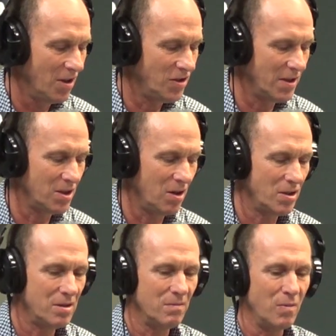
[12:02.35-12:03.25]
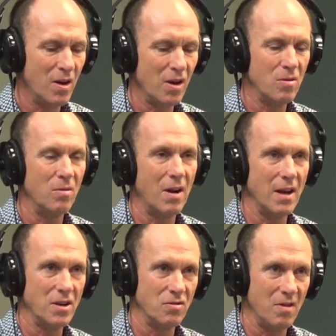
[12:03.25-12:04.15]
So there's lots of what I call
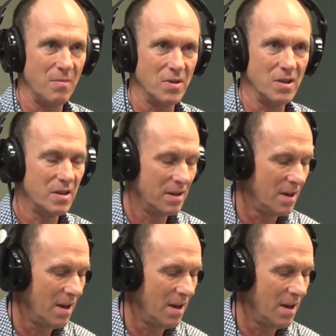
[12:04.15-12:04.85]
gut disruptors.